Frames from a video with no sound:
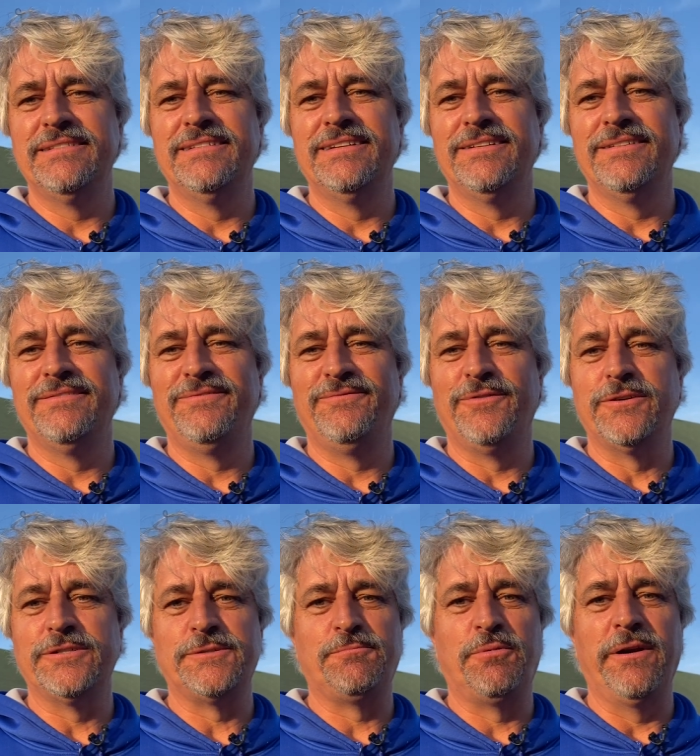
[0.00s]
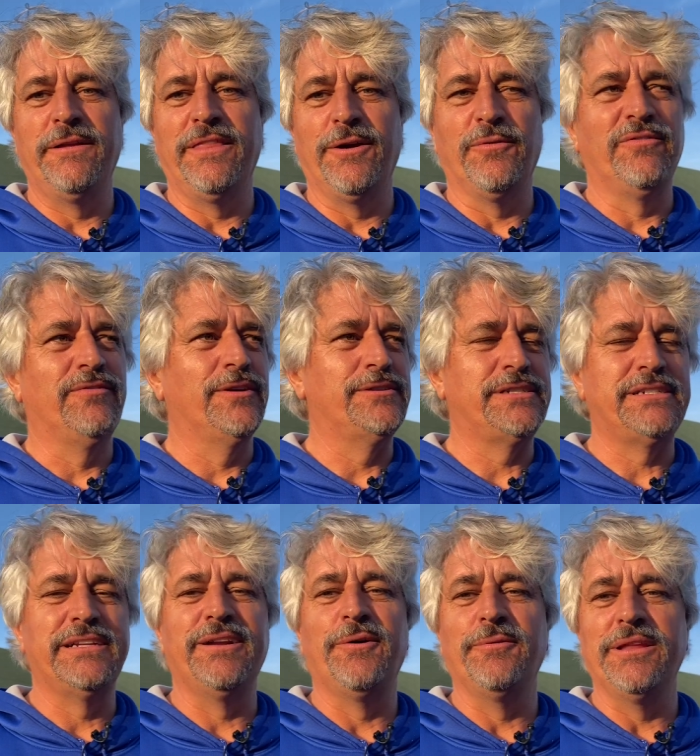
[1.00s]
their first
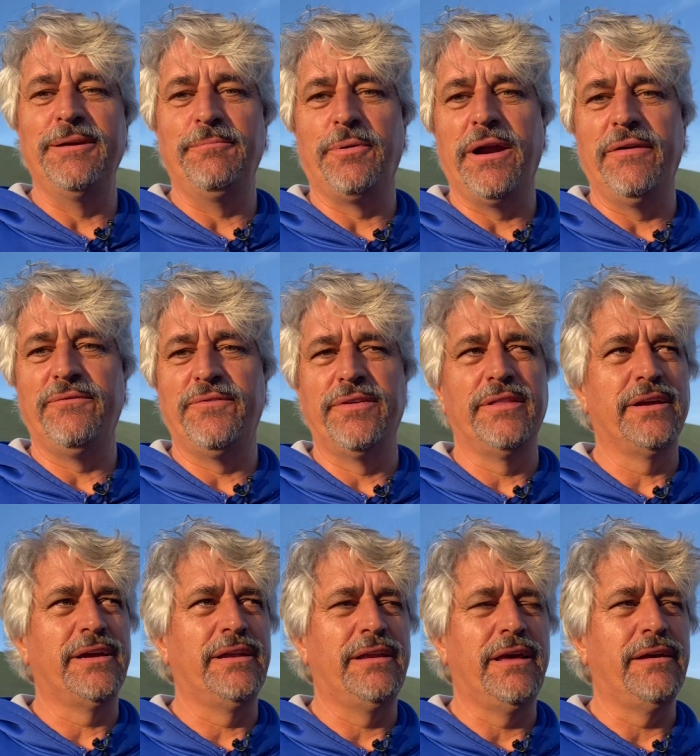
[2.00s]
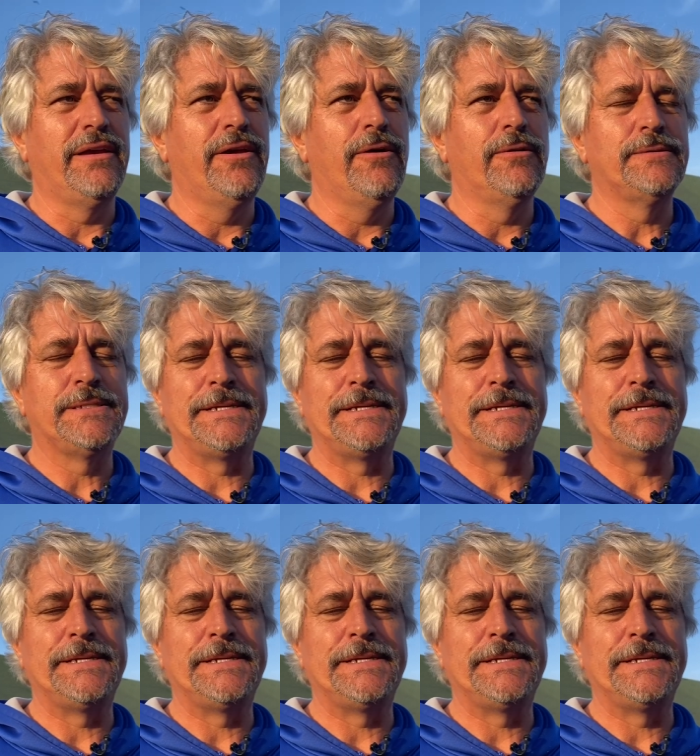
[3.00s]
and only prep for the Kentucky Oaks.